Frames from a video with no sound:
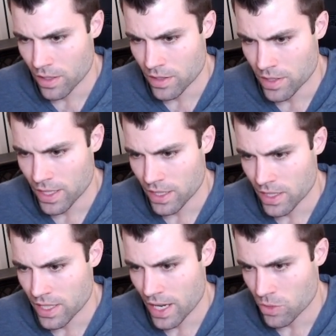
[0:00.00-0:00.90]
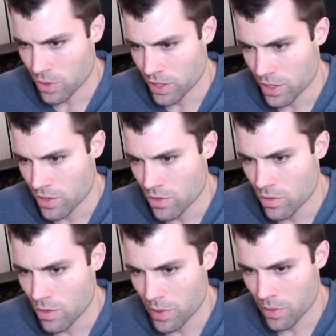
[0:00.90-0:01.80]
to get this actual to-do,
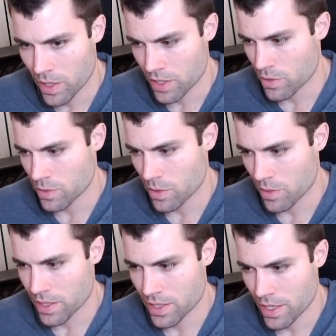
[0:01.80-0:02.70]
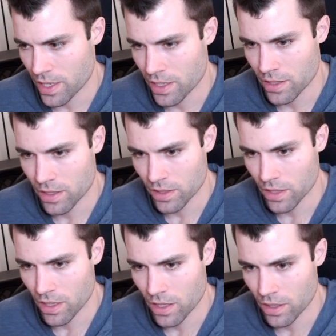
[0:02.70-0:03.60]
what we want to do is we want to say
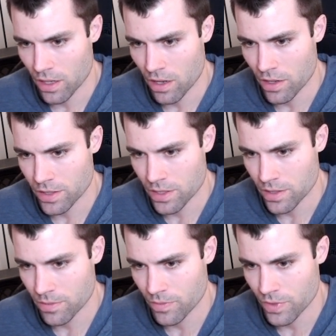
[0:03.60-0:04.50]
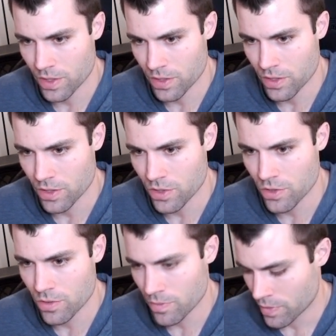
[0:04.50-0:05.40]
const
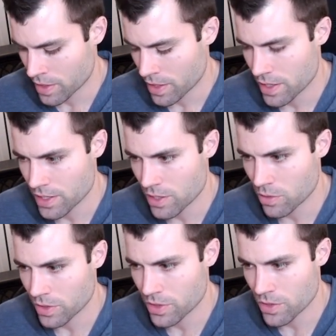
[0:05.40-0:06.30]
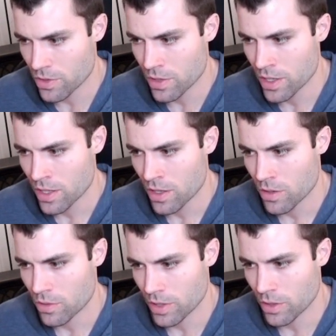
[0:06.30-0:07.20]
to-do is equal to
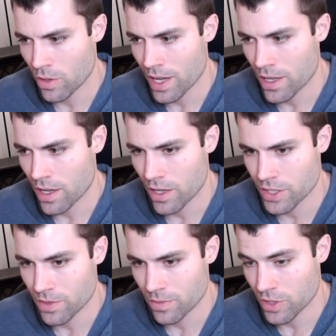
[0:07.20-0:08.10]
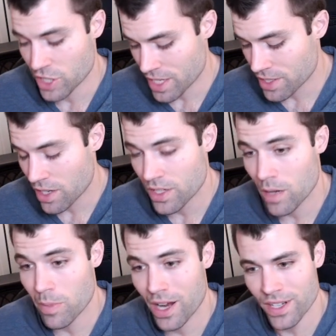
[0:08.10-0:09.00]
request
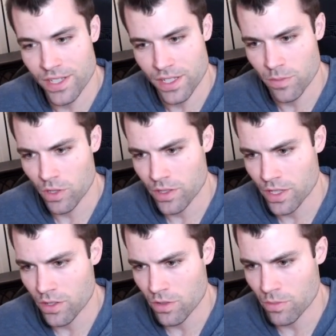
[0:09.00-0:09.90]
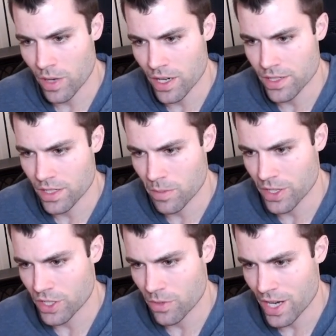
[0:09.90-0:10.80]
JSON.parse. It's important that you parse it to make
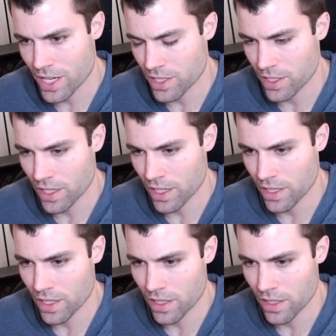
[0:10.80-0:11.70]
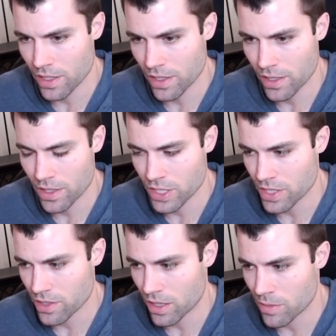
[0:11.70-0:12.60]
sure we actually are getting a
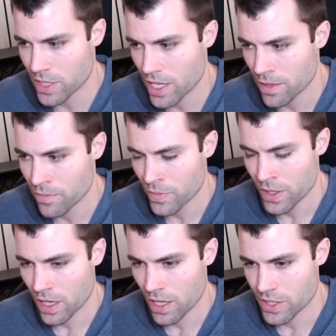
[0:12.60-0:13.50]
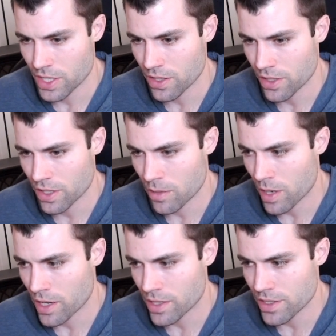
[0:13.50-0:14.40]
JSON object.
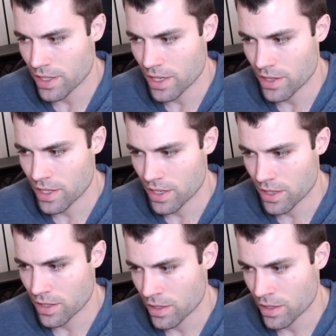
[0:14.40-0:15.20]
JSON.parse, and then